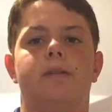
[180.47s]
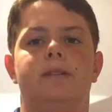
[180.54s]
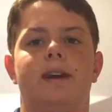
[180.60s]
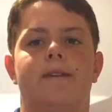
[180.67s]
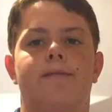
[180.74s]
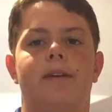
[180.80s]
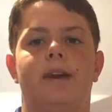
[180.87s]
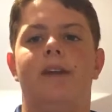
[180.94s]

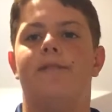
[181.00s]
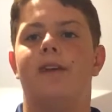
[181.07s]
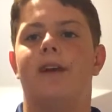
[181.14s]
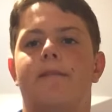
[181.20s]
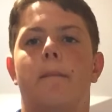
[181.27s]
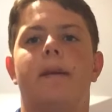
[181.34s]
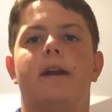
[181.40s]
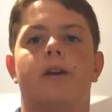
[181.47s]
Definitely, if
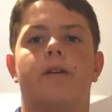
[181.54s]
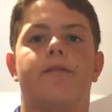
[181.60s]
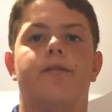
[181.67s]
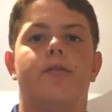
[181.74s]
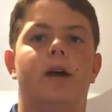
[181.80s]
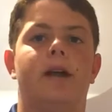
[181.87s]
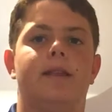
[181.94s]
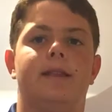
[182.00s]
a bigger
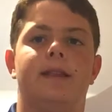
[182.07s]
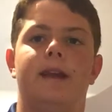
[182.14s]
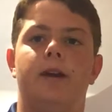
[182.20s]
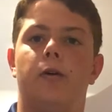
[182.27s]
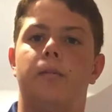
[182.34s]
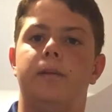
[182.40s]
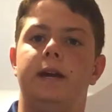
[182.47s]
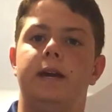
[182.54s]
foot,
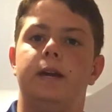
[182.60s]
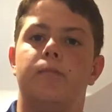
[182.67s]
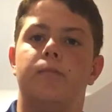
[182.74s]
it'll be